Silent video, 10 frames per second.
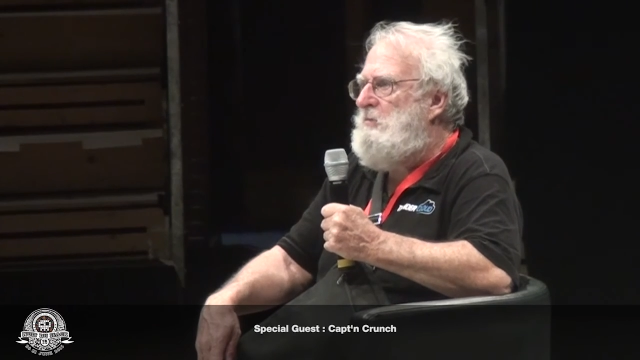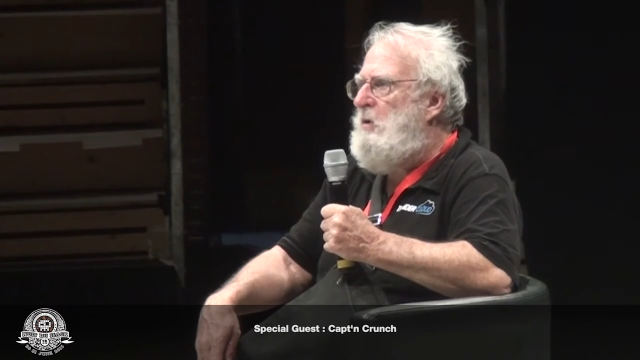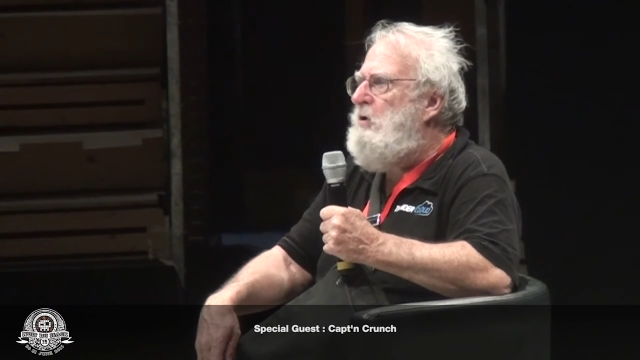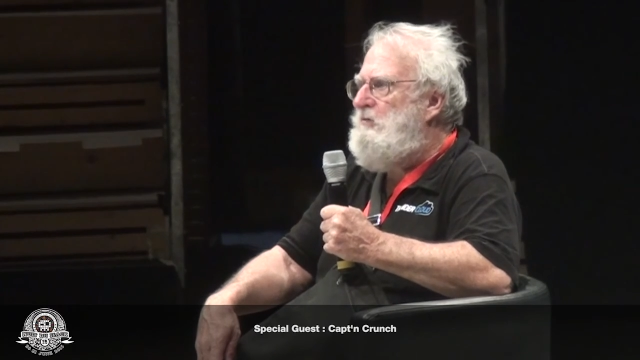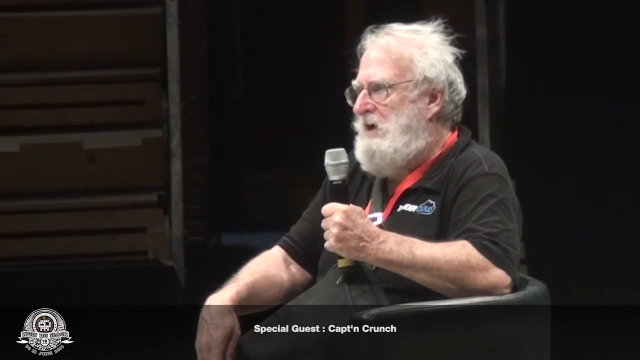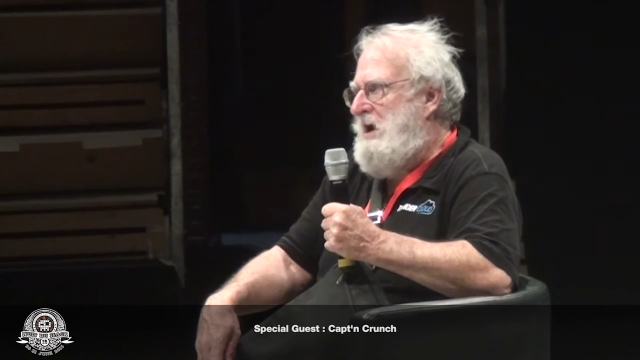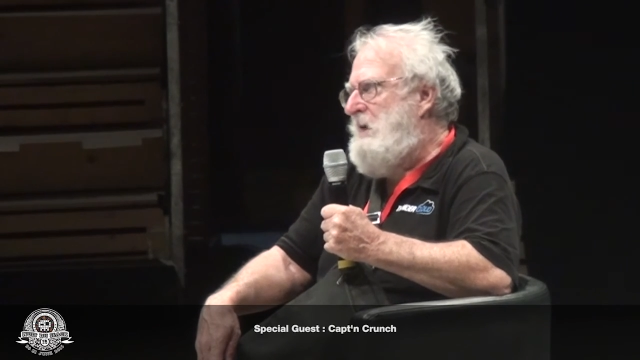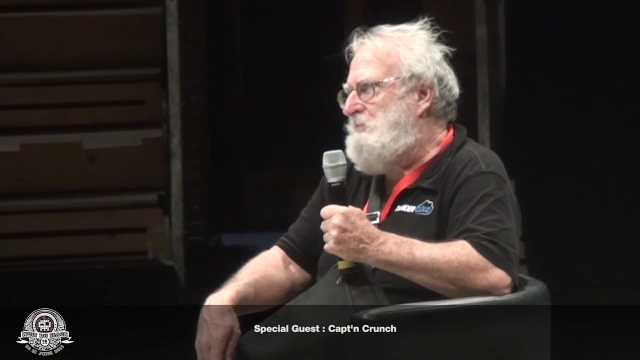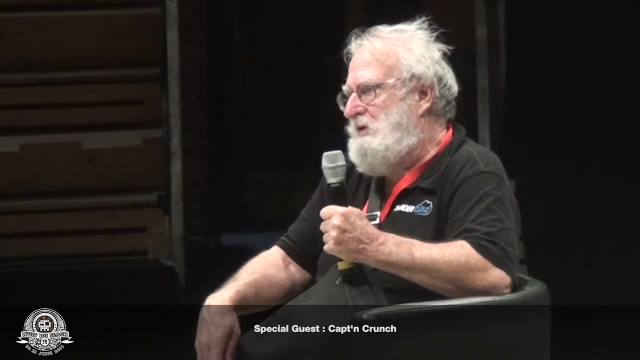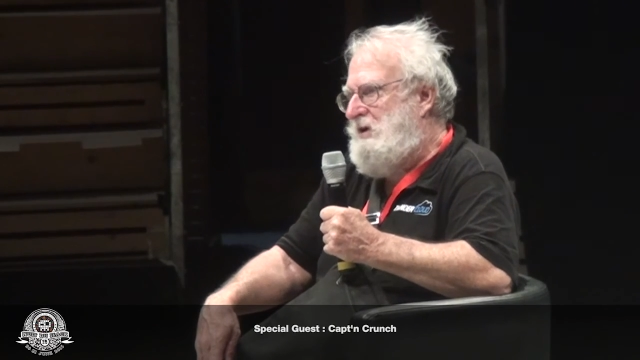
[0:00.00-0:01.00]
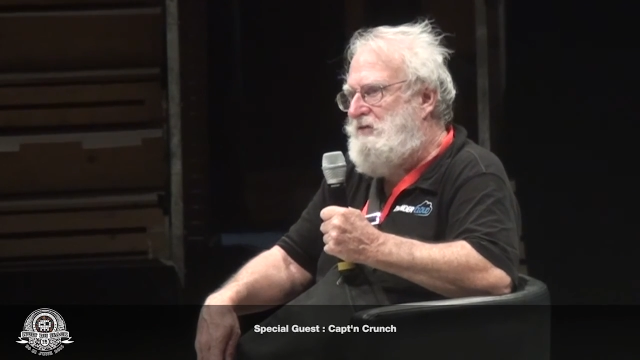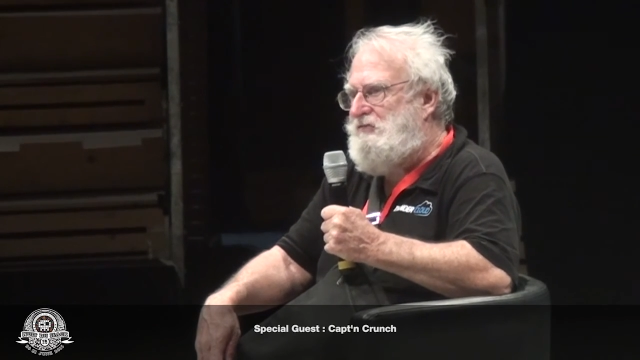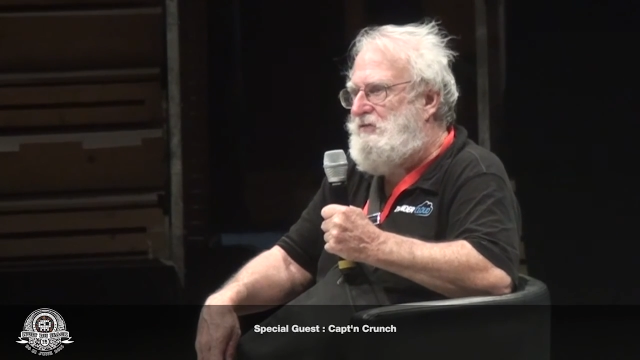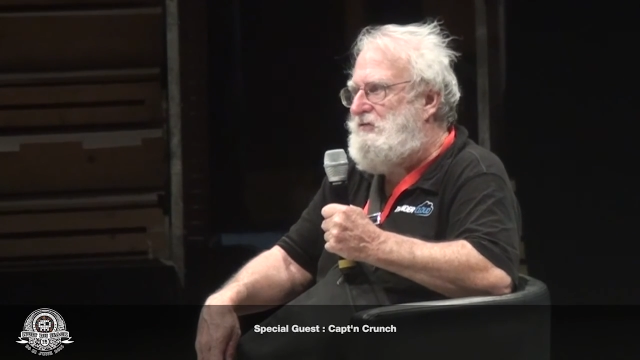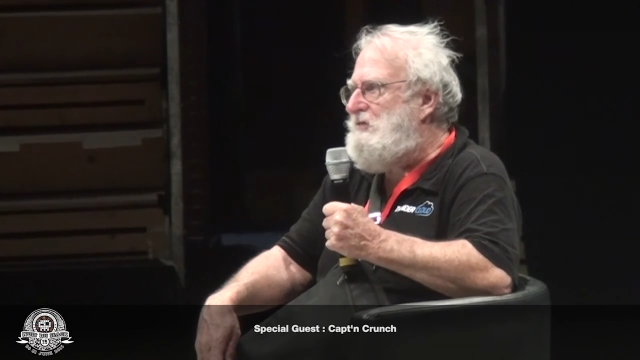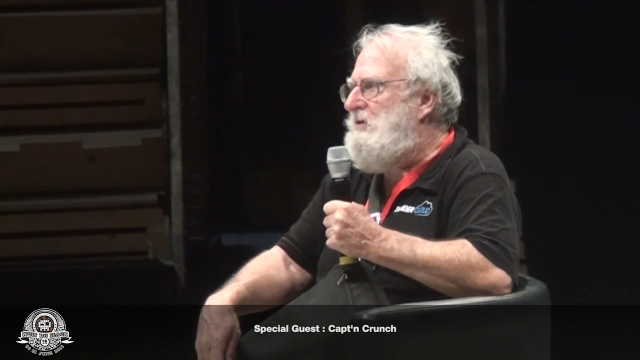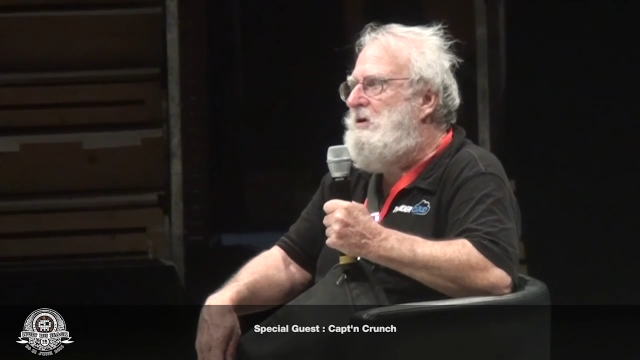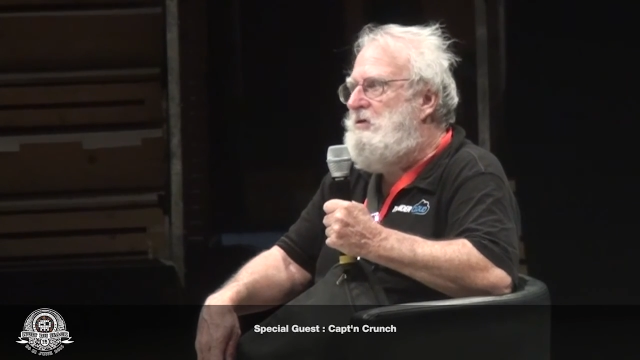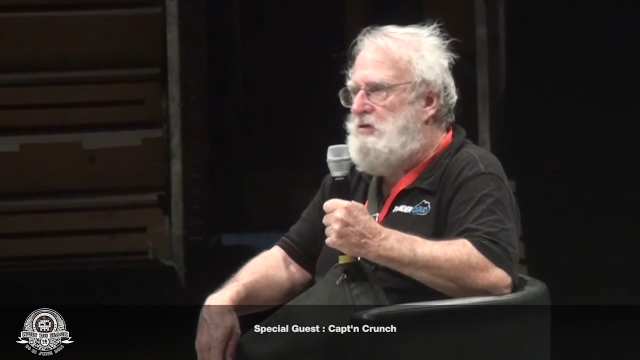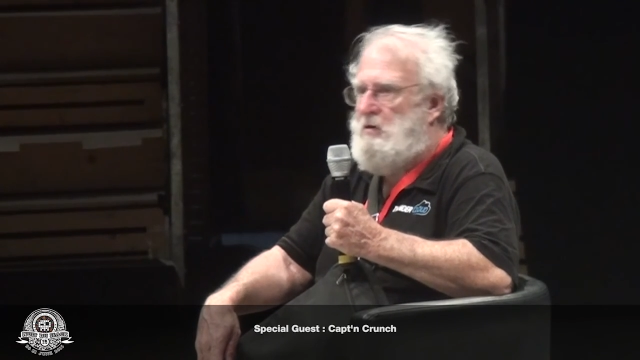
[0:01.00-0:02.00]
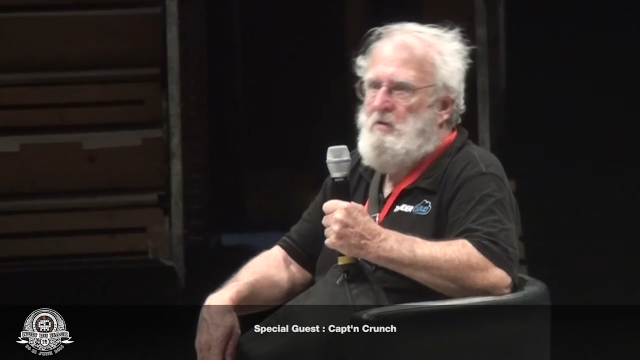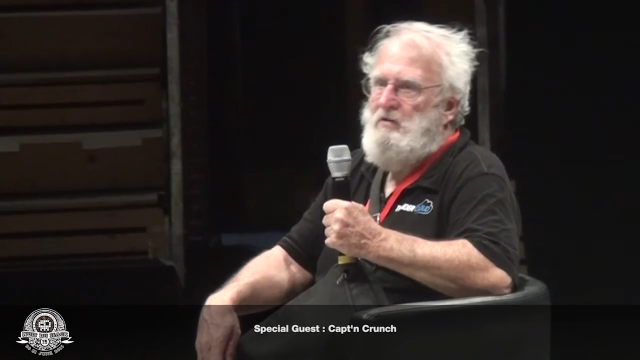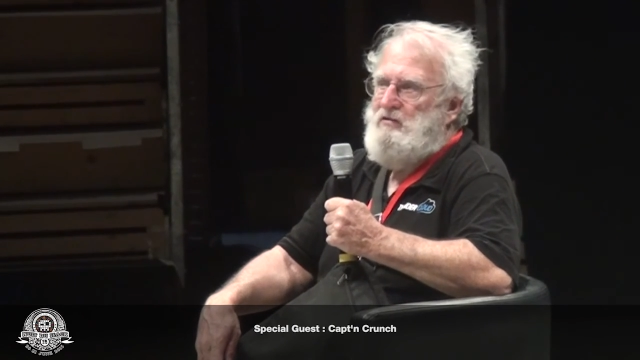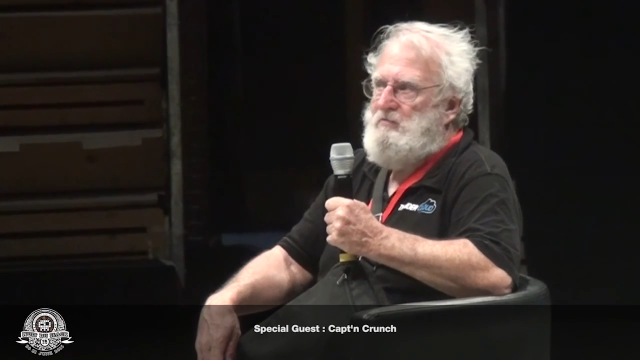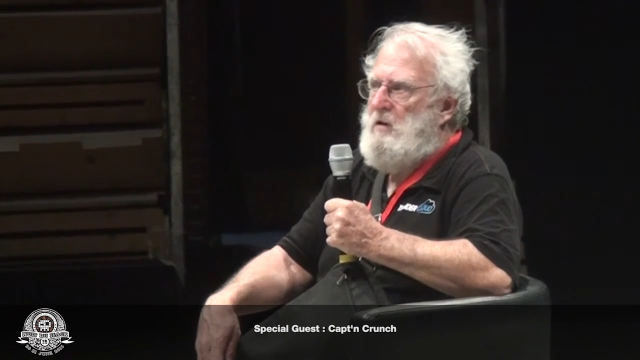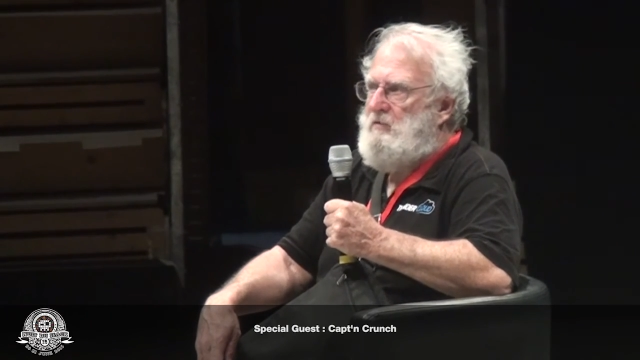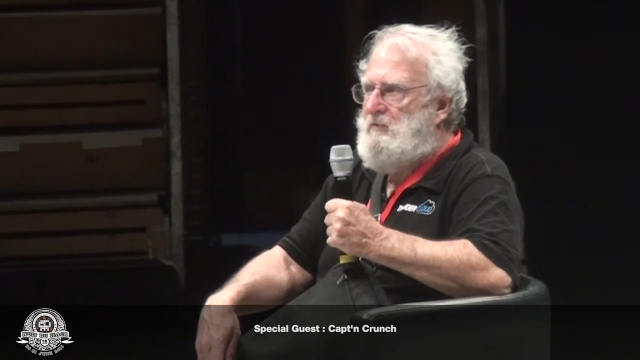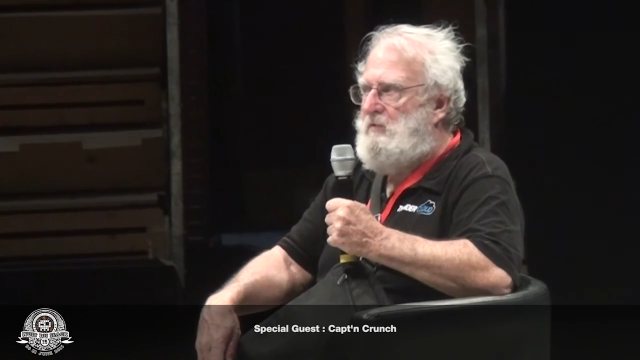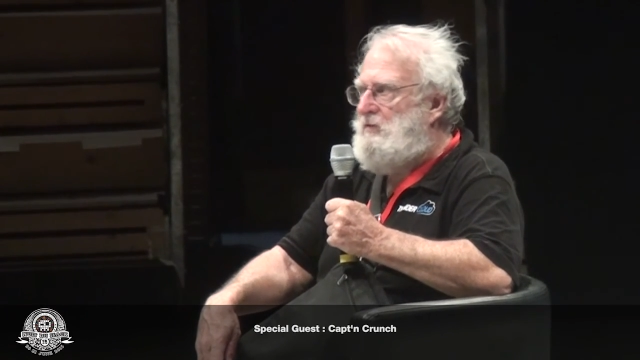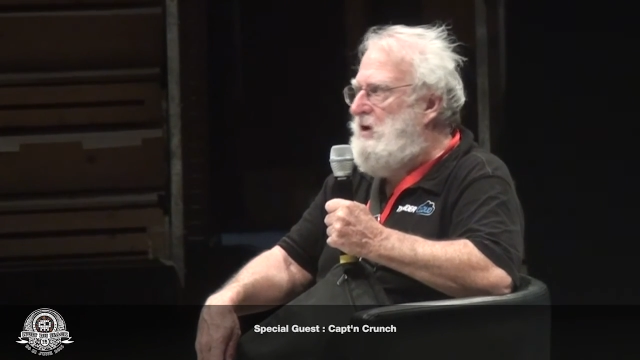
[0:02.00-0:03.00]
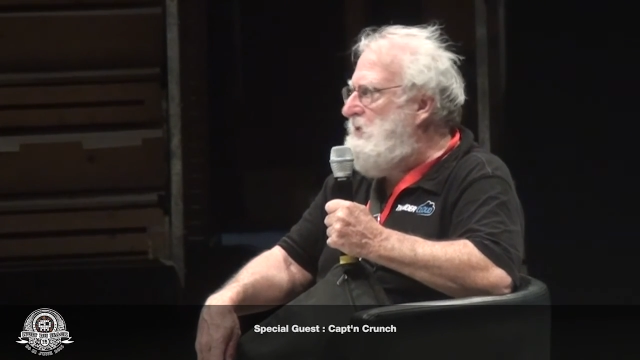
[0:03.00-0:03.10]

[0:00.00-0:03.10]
of all of the applications that are on the smartphone.